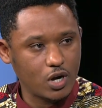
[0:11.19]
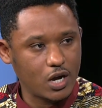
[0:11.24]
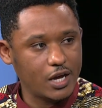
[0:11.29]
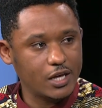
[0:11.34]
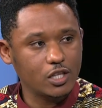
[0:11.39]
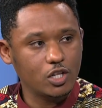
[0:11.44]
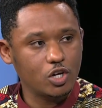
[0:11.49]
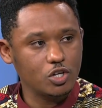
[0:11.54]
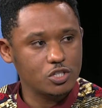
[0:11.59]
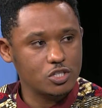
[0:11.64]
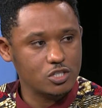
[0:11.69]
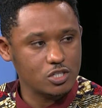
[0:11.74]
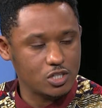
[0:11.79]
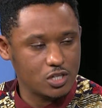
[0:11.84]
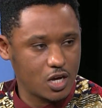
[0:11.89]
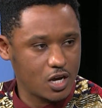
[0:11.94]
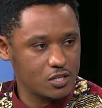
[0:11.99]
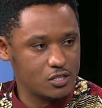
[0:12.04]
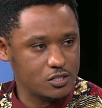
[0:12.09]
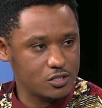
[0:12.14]
I lost
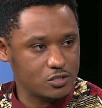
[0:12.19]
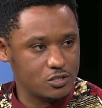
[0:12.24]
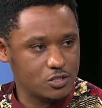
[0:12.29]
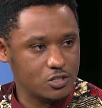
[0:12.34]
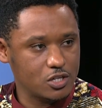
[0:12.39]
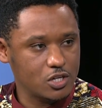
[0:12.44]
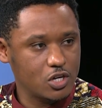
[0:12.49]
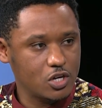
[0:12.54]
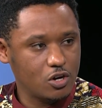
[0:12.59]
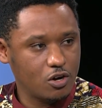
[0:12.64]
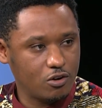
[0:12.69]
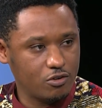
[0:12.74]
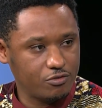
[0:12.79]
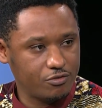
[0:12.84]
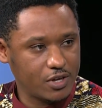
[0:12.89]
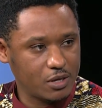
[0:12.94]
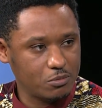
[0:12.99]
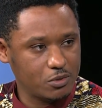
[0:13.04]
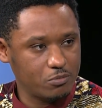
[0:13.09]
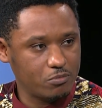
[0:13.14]
dozens of
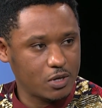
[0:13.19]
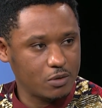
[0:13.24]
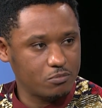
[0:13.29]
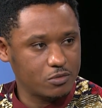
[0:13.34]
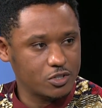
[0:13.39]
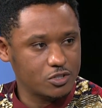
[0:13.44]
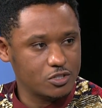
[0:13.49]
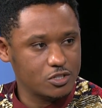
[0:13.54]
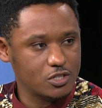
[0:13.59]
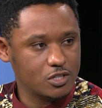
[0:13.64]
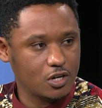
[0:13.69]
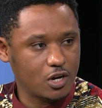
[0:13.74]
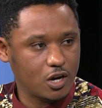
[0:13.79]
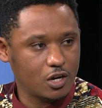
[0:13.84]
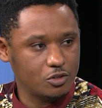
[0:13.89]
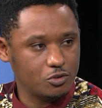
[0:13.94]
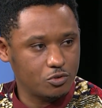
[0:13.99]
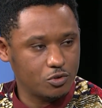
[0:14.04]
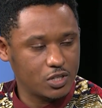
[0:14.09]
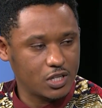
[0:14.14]
family members
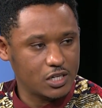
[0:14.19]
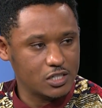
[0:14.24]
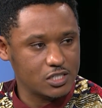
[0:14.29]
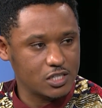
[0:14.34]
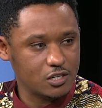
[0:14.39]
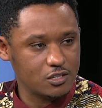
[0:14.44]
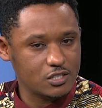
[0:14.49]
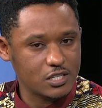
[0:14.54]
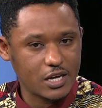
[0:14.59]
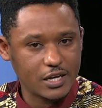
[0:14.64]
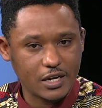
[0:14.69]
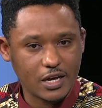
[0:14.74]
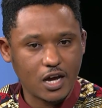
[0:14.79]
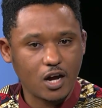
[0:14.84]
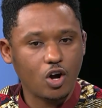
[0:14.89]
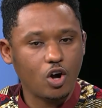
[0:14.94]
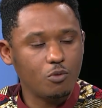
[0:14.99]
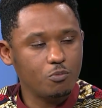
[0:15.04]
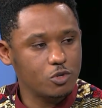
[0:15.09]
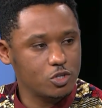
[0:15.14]
uh, during that genocide. I
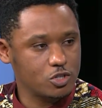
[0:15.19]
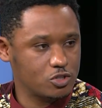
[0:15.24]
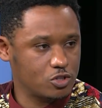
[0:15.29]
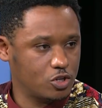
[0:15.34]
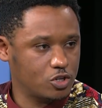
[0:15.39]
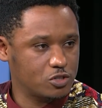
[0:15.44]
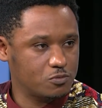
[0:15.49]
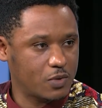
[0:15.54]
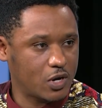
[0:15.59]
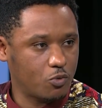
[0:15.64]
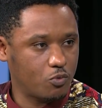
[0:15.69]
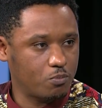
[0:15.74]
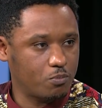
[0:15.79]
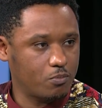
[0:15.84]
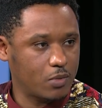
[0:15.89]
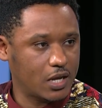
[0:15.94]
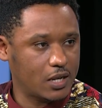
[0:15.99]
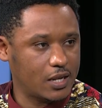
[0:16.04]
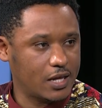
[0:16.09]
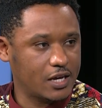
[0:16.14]
almost lost my,
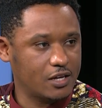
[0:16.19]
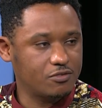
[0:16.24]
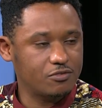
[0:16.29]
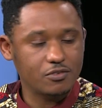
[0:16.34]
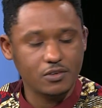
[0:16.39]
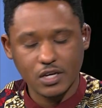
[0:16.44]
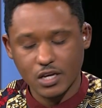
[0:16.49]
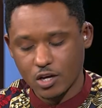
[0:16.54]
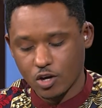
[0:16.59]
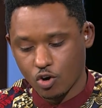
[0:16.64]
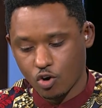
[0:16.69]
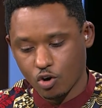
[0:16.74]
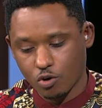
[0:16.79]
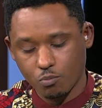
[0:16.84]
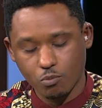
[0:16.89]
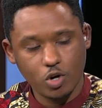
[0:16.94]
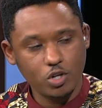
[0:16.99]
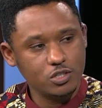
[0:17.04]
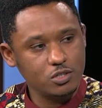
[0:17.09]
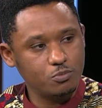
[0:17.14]
my life on
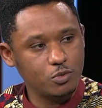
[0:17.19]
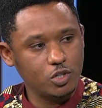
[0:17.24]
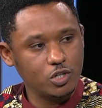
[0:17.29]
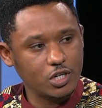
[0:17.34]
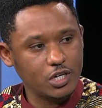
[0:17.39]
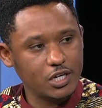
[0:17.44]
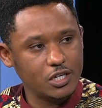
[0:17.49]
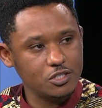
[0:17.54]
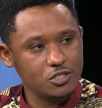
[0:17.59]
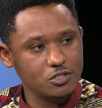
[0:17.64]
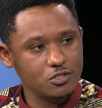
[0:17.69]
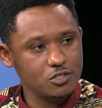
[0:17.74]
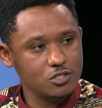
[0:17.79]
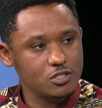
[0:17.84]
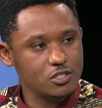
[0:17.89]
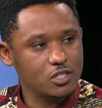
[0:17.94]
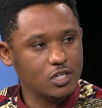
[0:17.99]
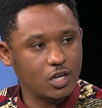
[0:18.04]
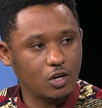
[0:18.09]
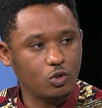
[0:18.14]
multiple occasions,
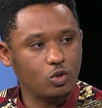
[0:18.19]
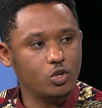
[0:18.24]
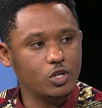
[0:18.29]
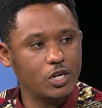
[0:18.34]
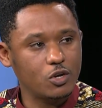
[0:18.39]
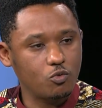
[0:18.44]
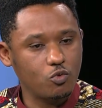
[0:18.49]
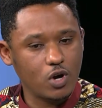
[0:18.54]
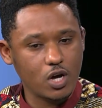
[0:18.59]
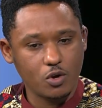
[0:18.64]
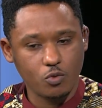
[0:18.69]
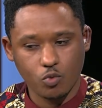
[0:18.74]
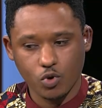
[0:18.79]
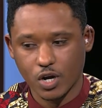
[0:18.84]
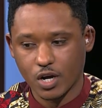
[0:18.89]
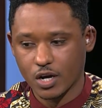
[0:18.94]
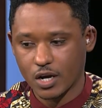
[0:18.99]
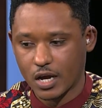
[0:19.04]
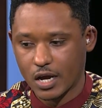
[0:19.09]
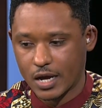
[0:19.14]
including one
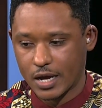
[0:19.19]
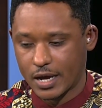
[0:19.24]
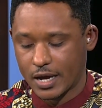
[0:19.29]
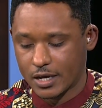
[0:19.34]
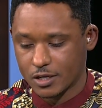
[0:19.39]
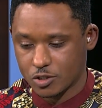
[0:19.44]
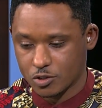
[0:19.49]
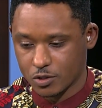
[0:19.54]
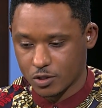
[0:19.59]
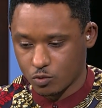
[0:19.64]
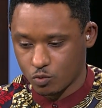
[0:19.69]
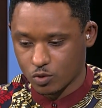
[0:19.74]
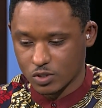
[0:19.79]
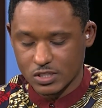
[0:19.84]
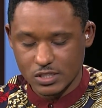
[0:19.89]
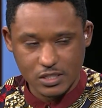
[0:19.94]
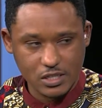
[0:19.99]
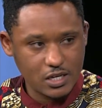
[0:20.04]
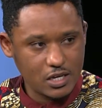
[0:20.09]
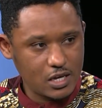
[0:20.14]
where I actually
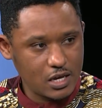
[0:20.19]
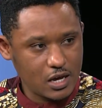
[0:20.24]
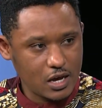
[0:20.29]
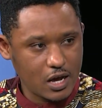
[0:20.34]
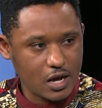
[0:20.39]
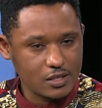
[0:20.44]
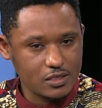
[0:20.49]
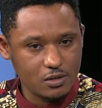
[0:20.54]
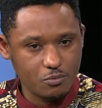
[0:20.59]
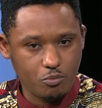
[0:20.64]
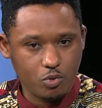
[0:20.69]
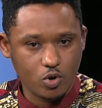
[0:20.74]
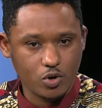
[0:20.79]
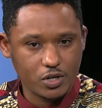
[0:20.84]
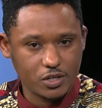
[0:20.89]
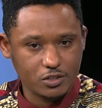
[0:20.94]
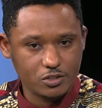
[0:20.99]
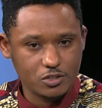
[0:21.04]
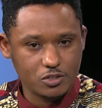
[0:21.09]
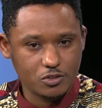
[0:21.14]
was at the
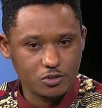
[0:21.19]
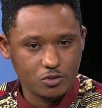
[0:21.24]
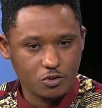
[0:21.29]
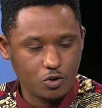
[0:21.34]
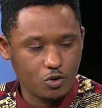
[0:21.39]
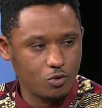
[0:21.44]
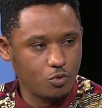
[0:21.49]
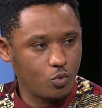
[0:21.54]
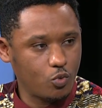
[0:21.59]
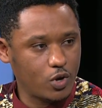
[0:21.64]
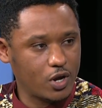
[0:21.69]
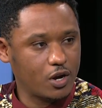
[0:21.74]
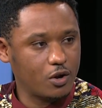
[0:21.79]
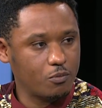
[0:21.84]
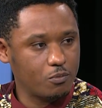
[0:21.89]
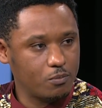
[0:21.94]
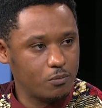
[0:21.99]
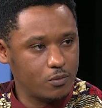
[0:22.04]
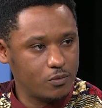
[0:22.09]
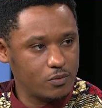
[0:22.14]
point where
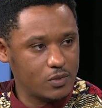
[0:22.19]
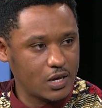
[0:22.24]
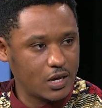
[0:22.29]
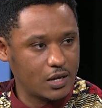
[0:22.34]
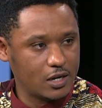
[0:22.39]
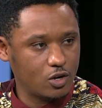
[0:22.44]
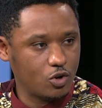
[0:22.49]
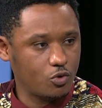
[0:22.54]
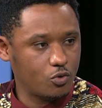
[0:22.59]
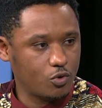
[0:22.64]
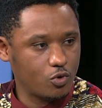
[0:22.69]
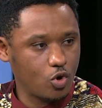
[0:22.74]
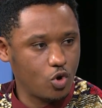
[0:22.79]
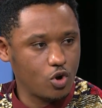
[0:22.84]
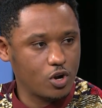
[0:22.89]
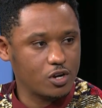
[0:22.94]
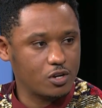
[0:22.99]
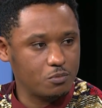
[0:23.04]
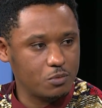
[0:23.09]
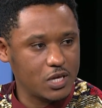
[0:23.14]
they had
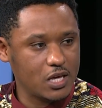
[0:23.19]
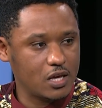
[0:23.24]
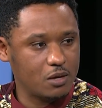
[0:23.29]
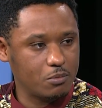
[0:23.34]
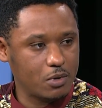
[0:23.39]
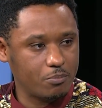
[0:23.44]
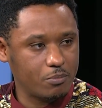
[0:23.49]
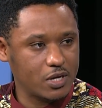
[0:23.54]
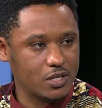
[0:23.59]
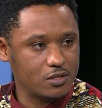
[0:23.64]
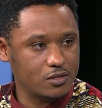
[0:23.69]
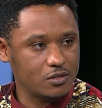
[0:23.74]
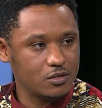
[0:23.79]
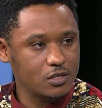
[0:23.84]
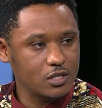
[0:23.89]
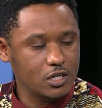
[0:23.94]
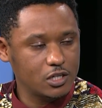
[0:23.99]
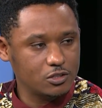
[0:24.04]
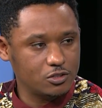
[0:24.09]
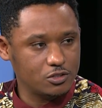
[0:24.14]
ordered me and my mother
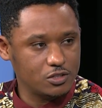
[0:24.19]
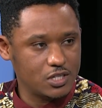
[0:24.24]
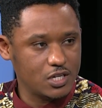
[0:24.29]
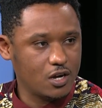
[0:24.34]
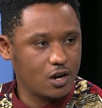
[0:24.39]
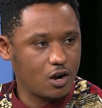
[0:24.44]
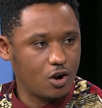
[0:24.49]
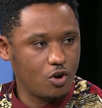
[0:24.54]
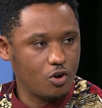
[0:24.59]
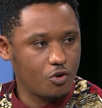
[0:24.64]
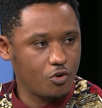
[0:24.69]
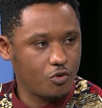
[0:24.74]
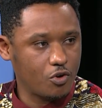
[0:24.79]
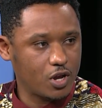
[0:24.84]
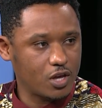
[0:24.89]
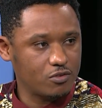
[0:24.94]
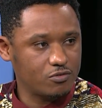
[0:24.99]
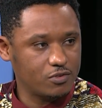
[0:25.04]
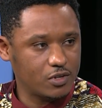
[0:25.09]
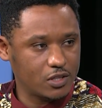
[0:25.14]
to dig our own
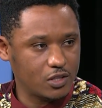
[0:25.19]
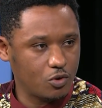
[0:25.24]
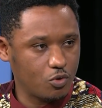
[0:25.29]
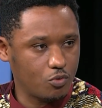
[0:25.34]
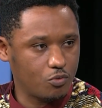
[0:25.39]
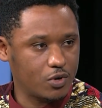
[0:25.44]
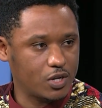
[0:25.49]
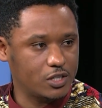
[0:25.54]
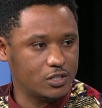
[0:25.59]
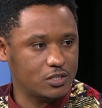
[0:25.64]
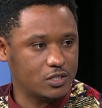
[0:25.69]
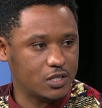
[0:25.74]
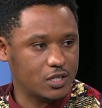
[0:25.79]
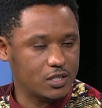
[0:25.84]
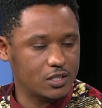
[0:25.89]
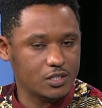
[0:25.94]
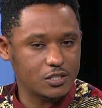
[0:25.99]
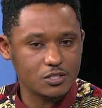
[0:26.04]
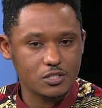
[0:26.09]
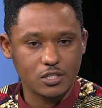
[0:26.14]
grave, and they were ready to
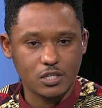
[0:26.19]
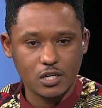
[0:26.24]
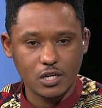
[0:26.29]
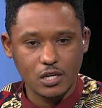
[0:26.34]
kill us.